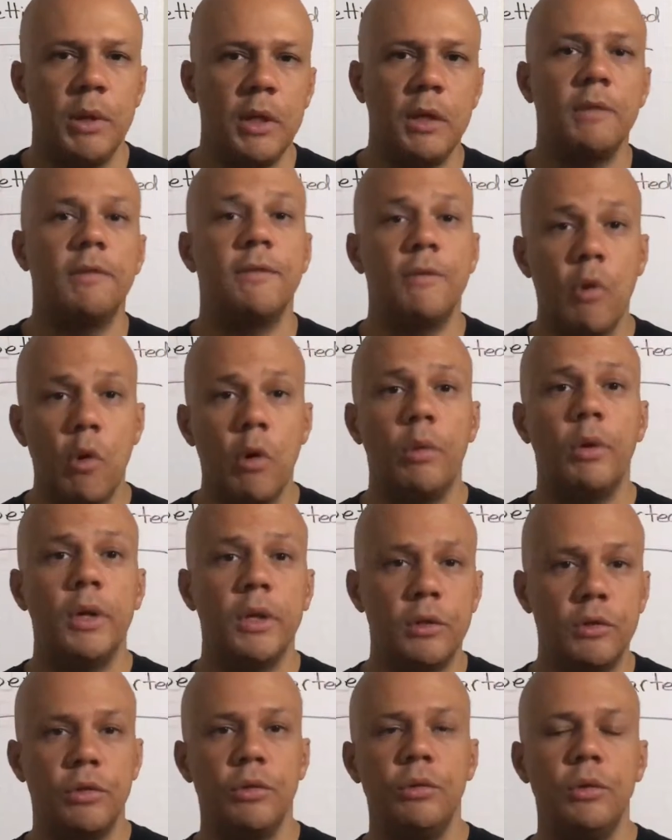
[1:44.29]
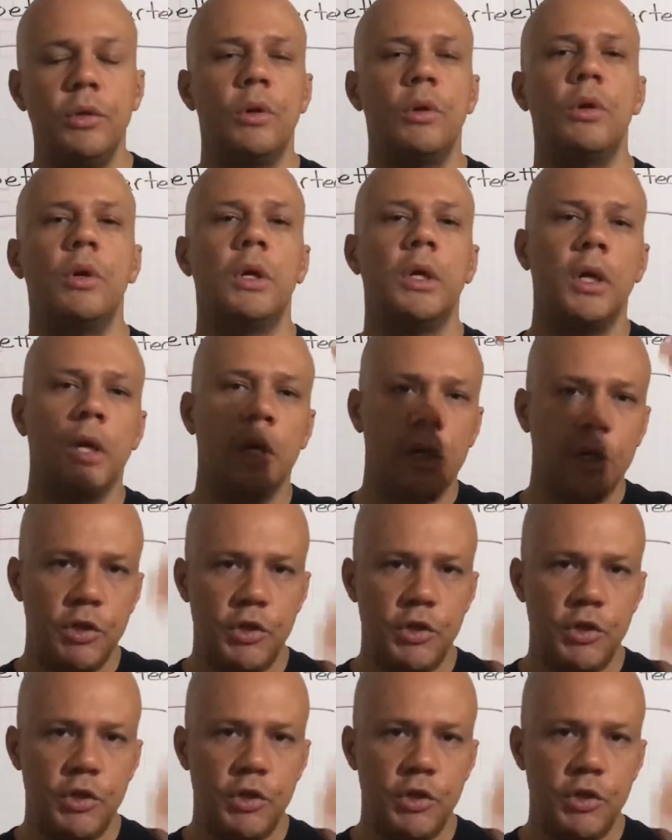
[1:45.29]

and then forward it to your